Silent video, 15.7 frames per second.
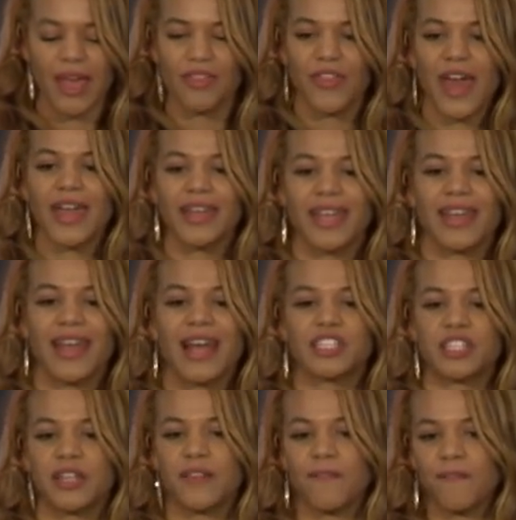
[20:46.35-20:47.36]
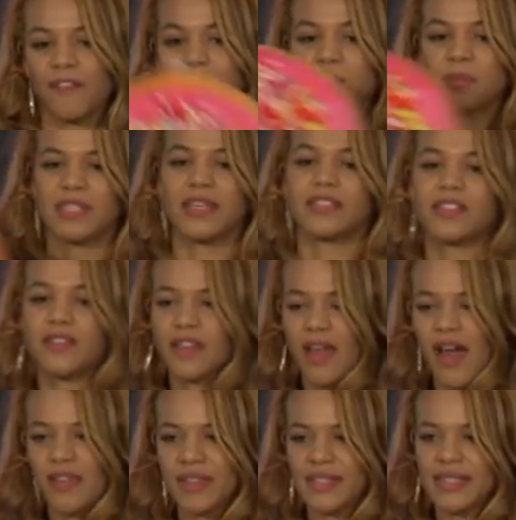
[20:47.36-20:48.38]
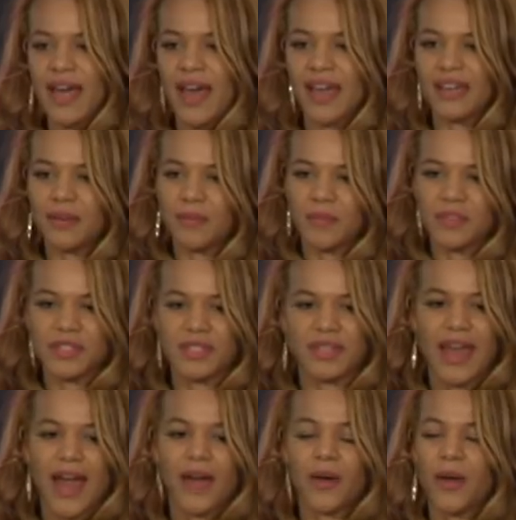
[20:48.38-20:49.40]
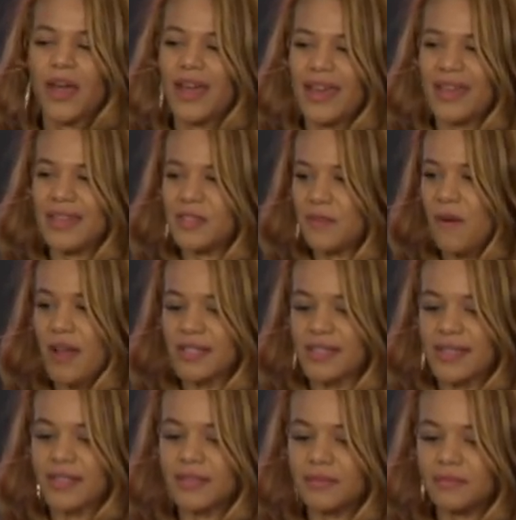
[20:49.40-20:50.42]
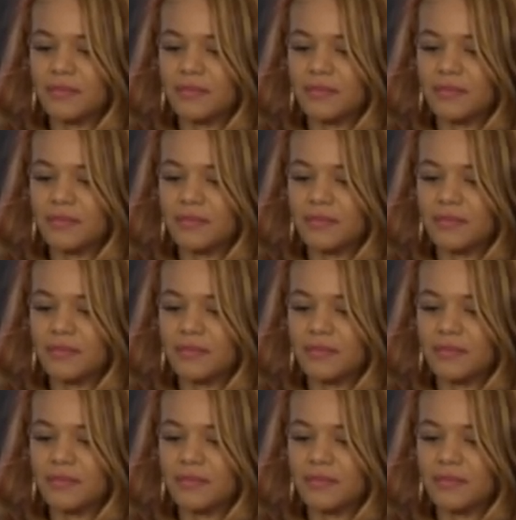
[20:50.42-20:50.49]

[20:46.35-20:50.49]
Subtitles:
then it actually flips it to the other side. So now it's frosted.